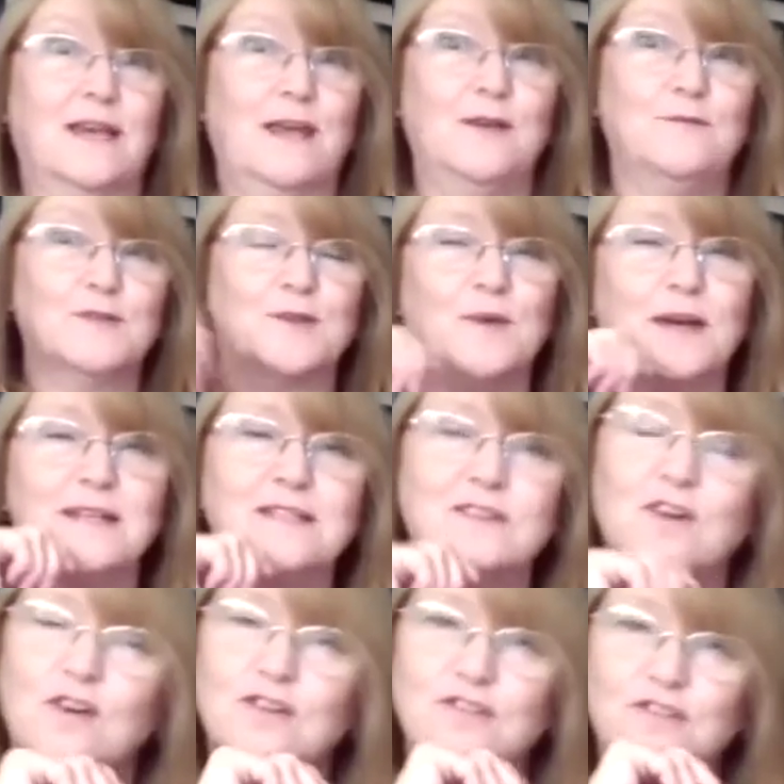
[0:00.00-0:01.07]
he was quite
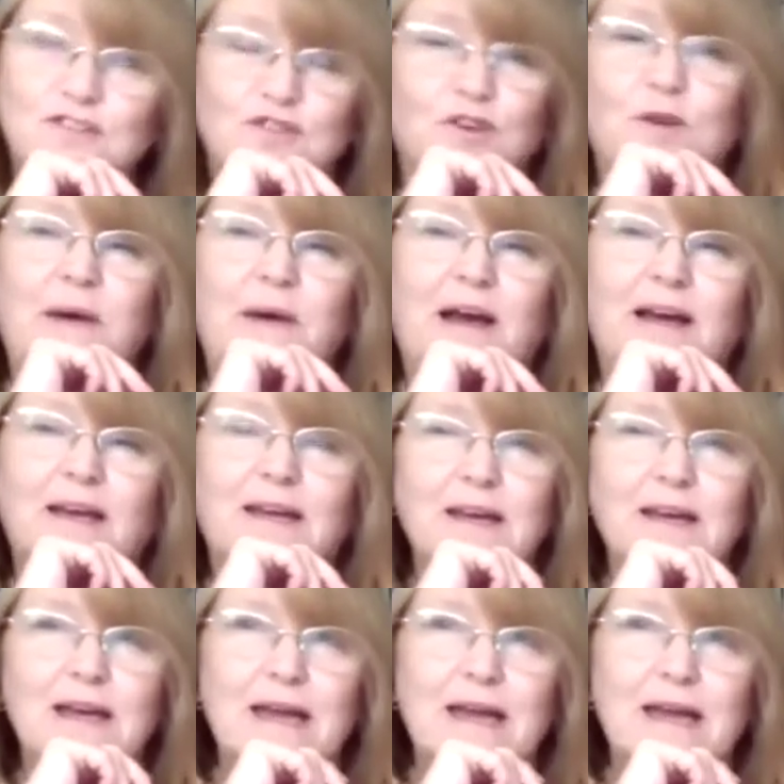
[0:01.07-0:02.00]
starstruck by.